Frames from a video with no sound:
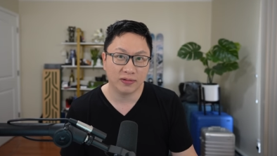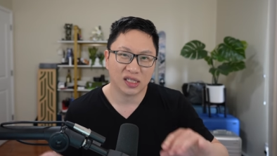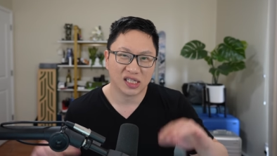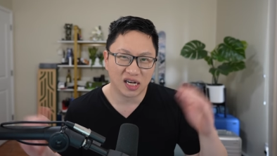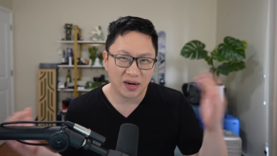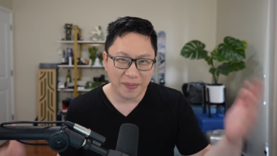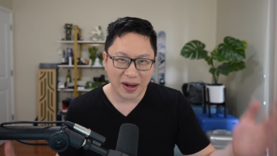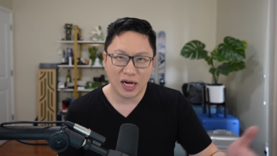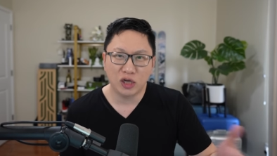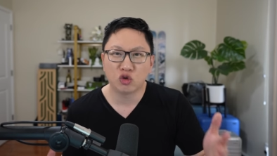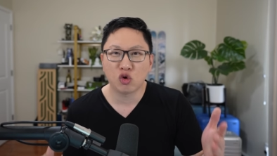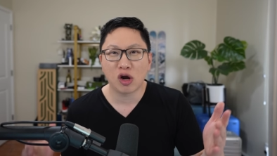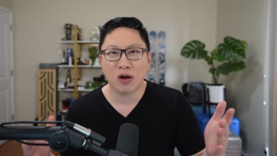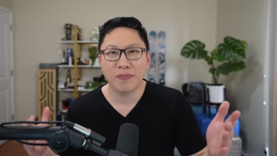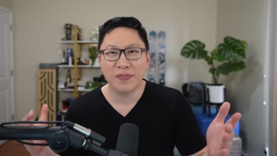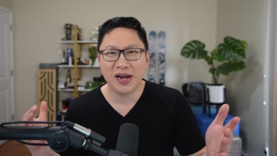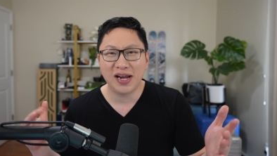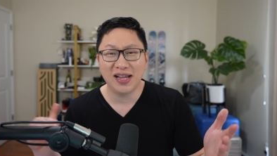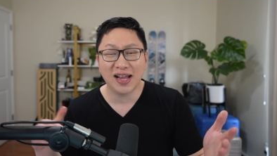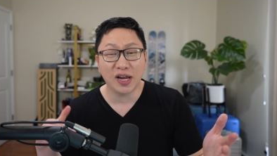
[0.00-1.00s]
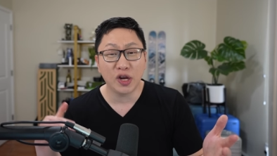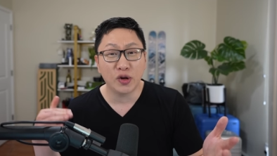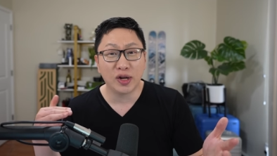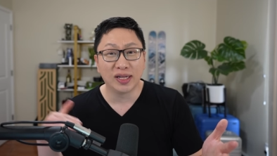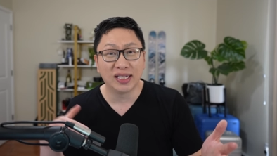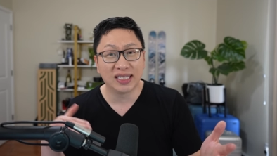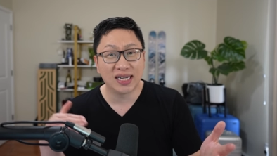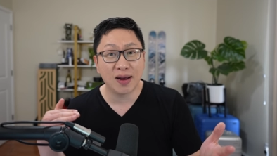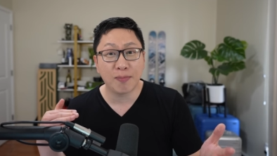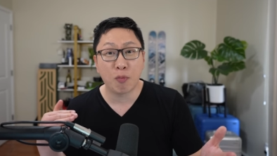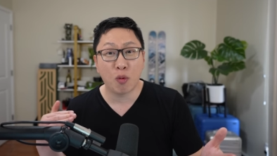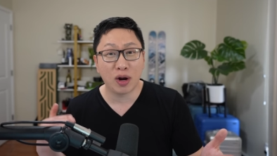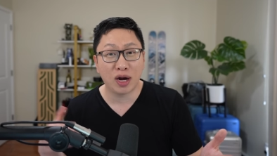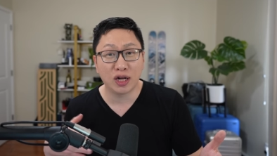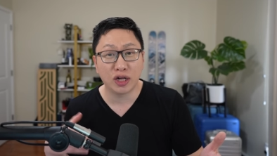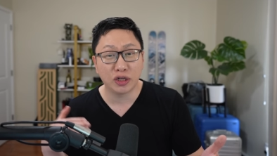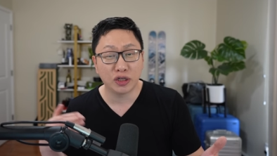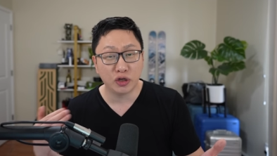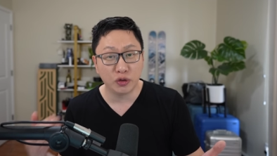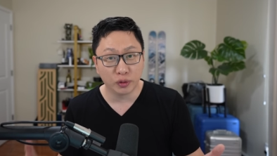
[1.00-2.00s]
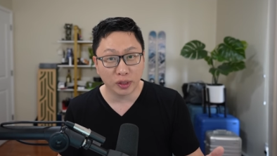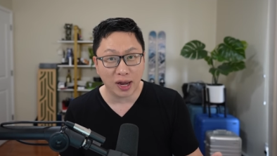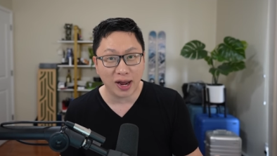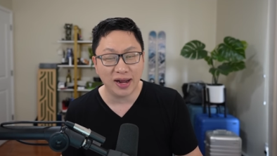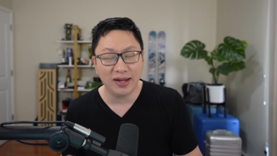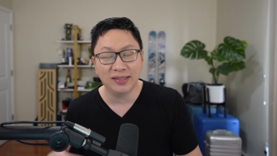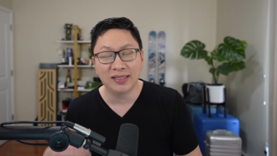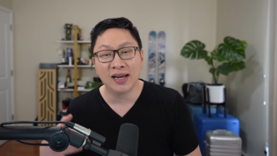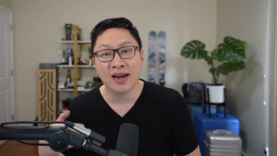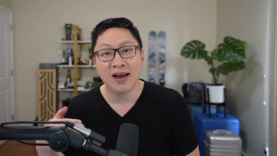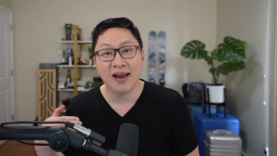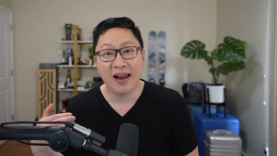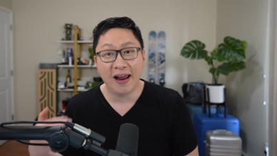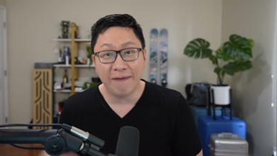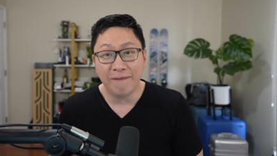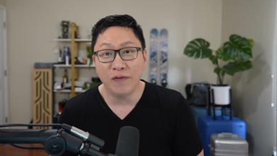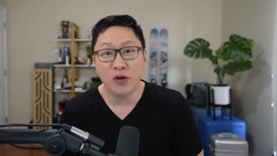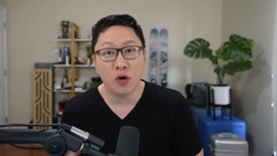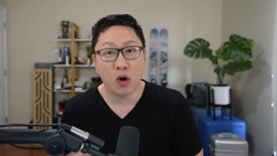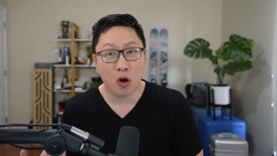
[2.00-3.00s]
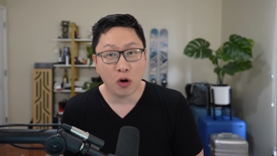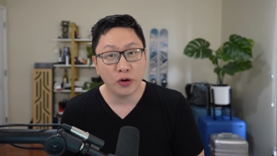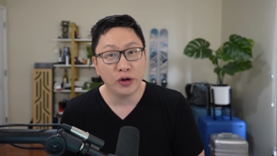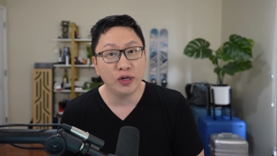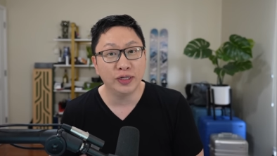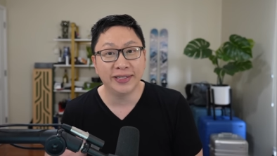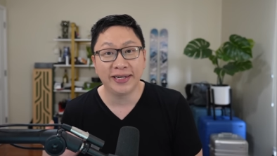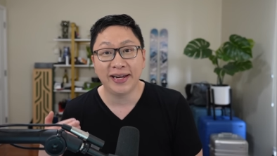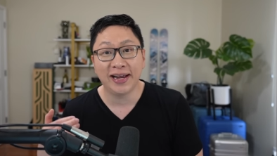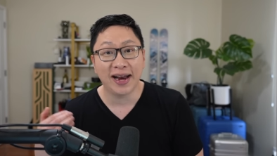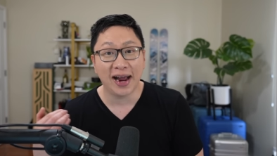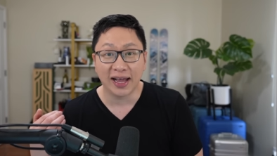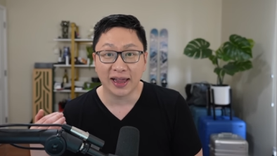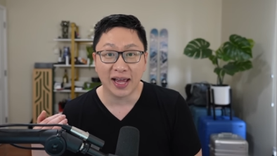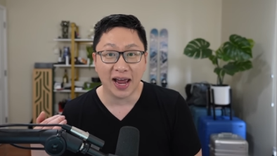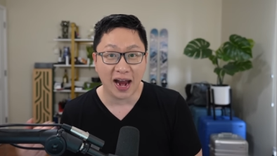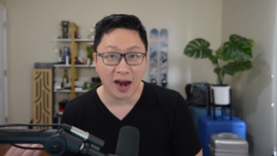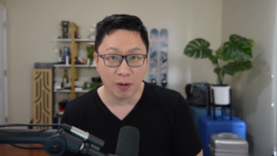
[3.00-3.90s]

So the main draw being that you can skip one of the two lines if you are using it at the